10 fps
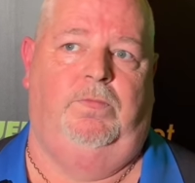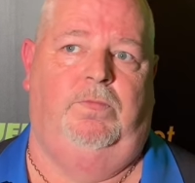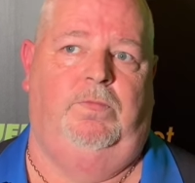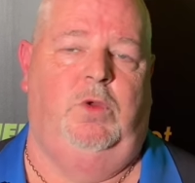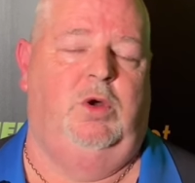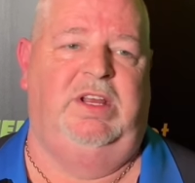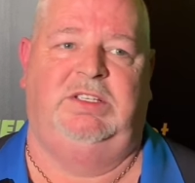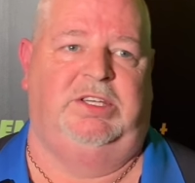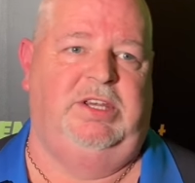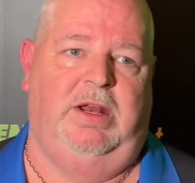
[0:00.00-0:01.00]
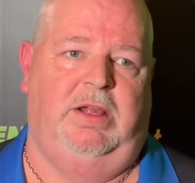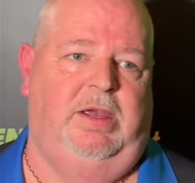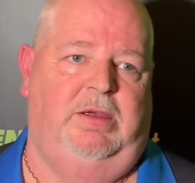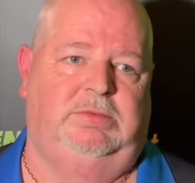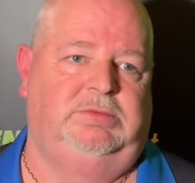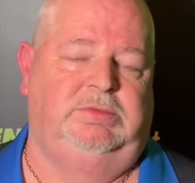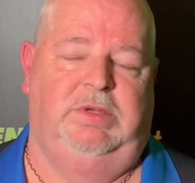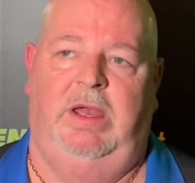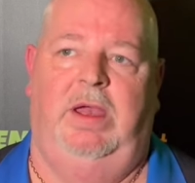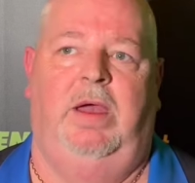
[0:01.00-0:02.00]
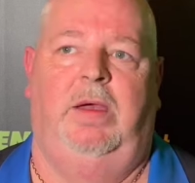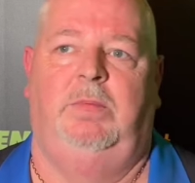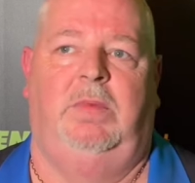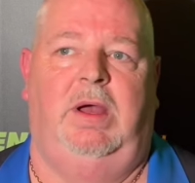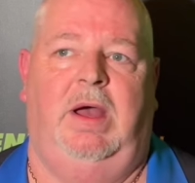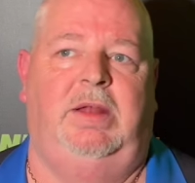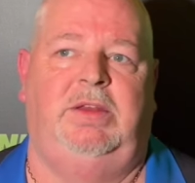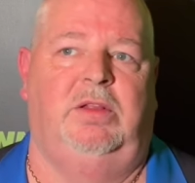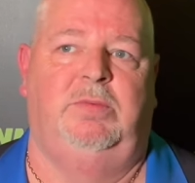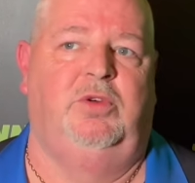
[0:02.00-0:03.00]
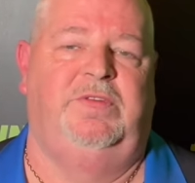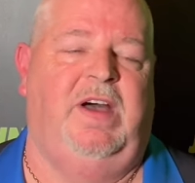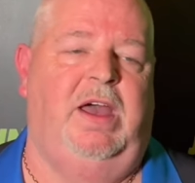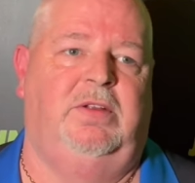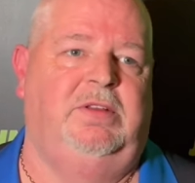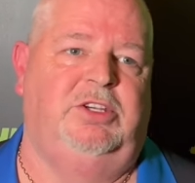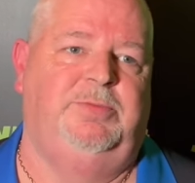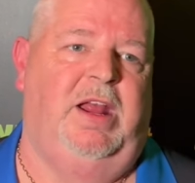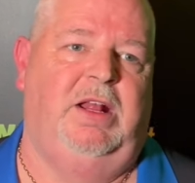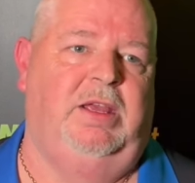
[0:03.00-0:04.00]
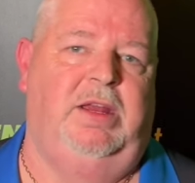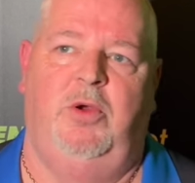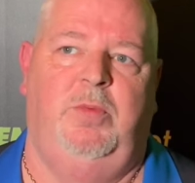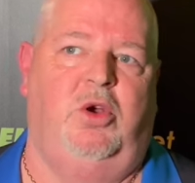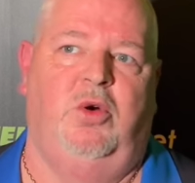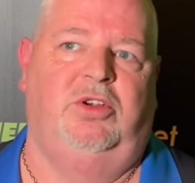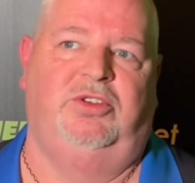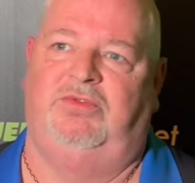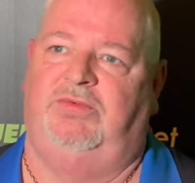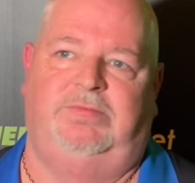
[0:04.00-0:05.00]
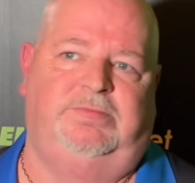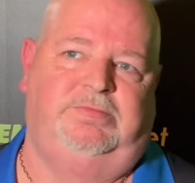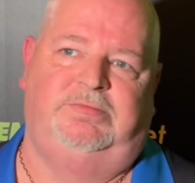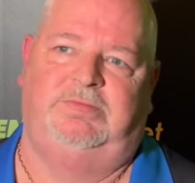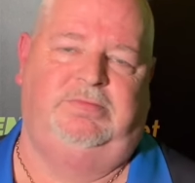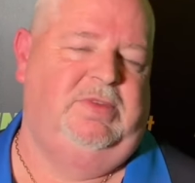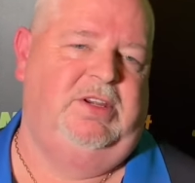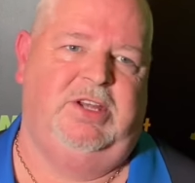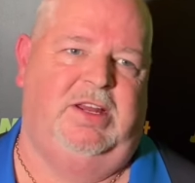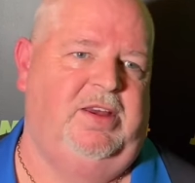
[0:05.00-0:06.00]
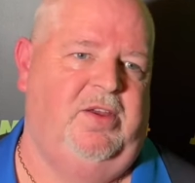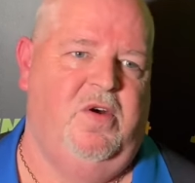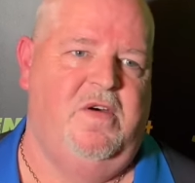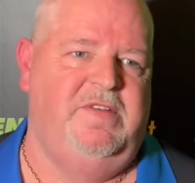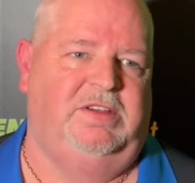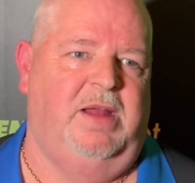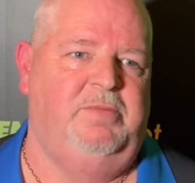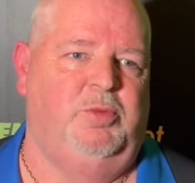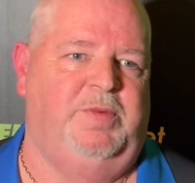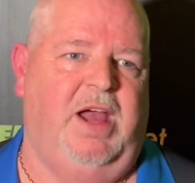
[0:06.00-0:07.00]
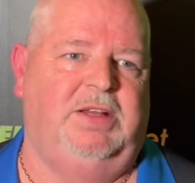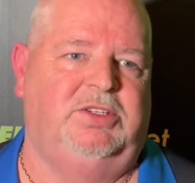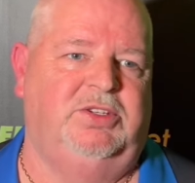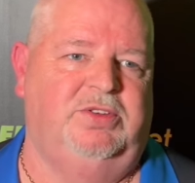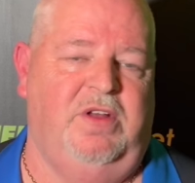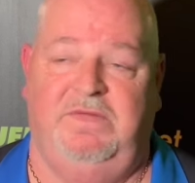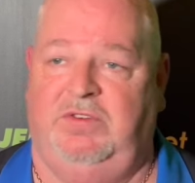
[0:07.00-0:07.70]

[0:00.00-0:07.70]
Not necessarily. Um, Andy will have more fire under his belly now because he's had a day off, he's had more practice and stuff.